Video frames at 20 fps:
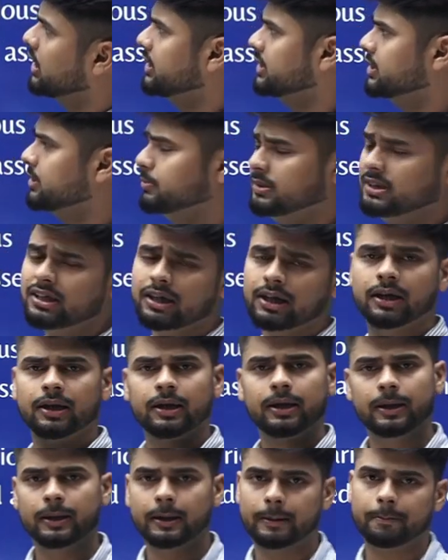is being
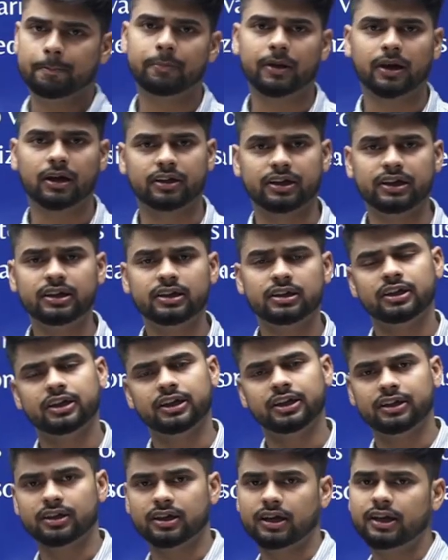imparted
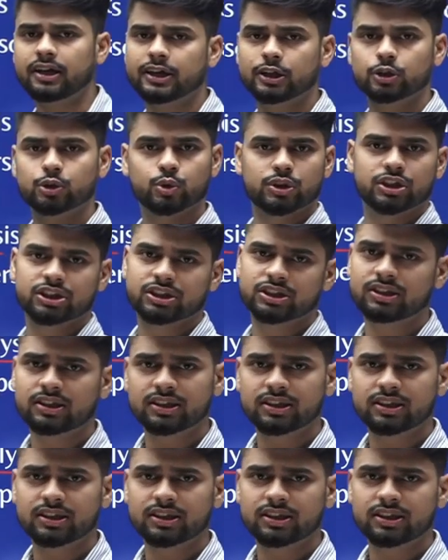in our education